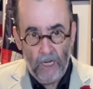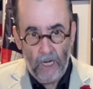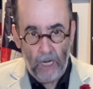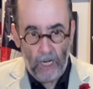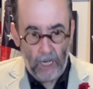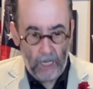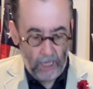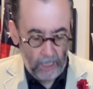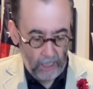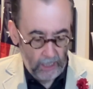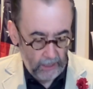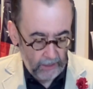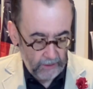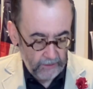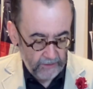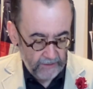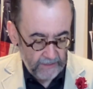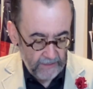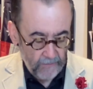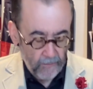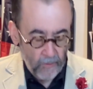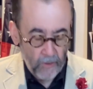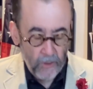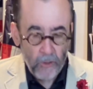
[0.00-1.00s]
uh,
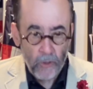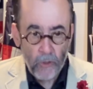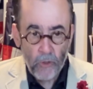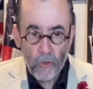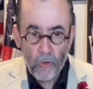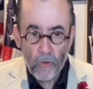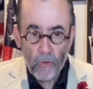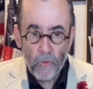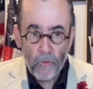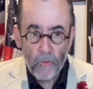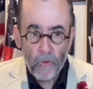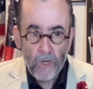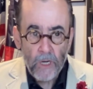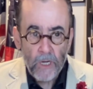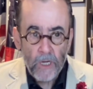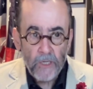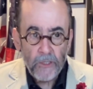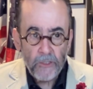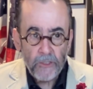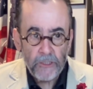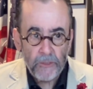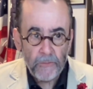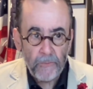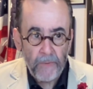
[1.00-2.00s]
someone who
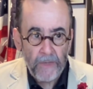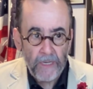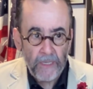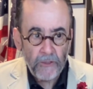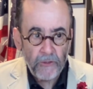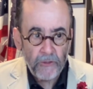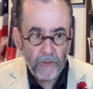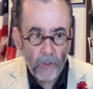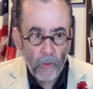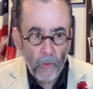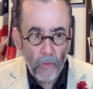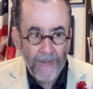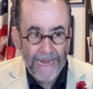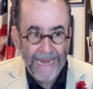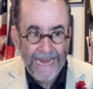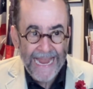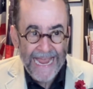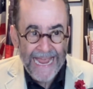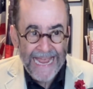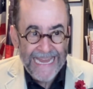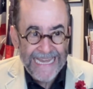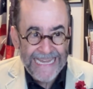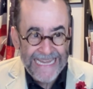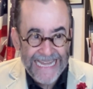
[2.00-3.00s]
speaks to a
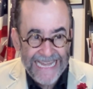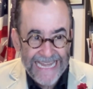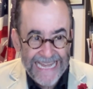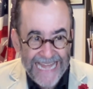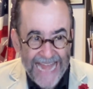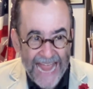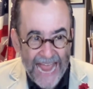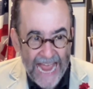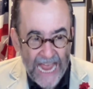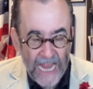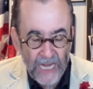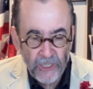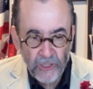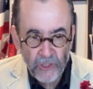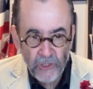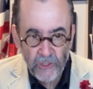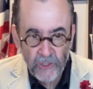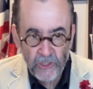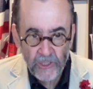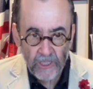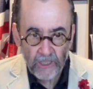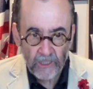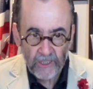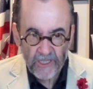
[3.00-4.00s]

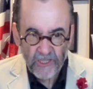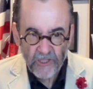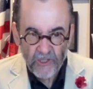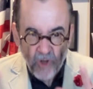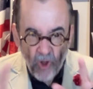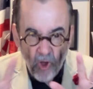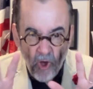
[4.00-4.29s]
nationalist.